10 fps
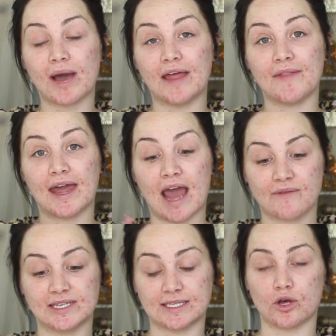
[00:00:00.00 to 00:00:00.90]
And then
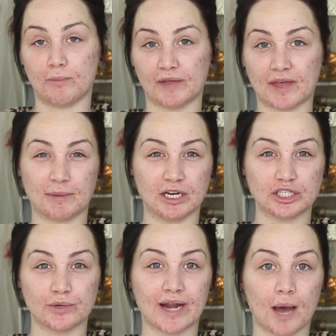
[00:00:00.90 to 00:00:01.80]
every single month I'm going to
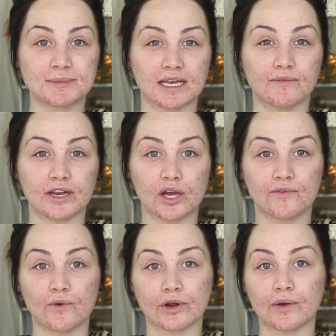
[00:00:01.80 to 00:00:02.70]
do an update video
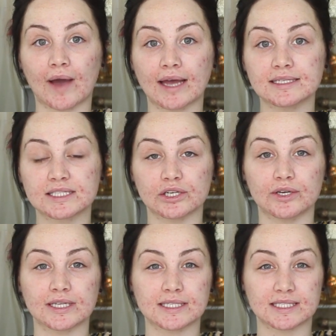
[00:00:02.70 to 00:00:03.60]
for you guys so you
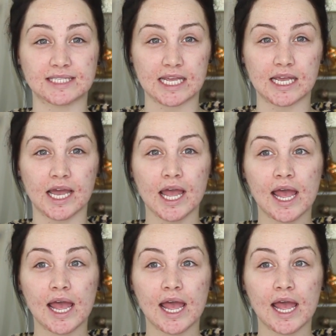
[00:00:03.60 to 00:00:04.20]
can see